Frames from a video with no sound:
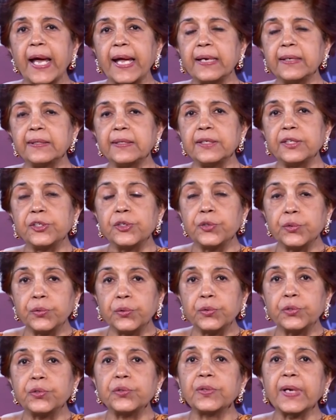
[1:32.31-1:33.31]

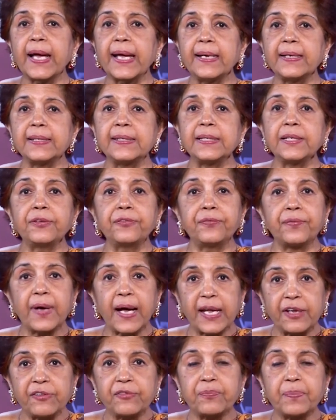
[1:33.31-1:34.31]
92 to
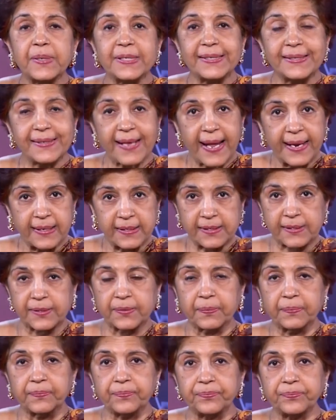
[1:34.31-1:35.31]

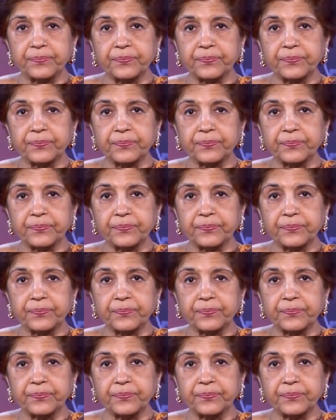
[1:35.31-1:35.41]
95%.